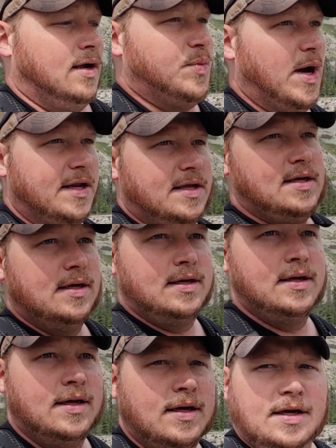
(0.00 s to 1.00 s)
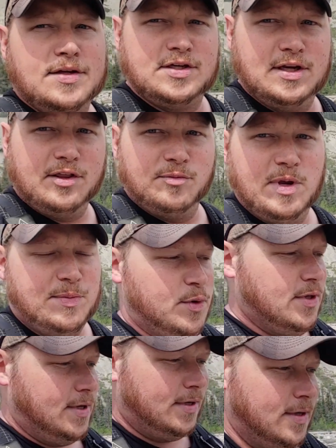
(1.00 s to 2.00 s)
but seeing other people,
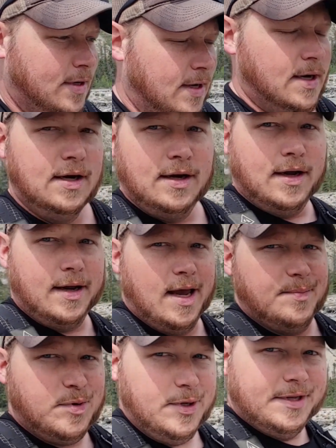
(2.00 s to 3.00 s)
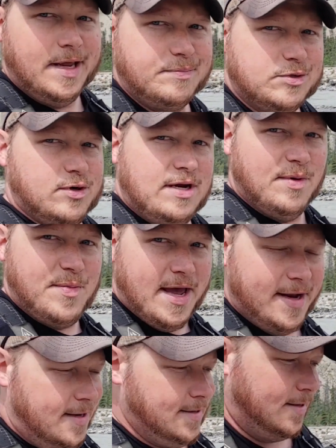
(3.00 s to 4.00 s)
I got pulled upstream a bit.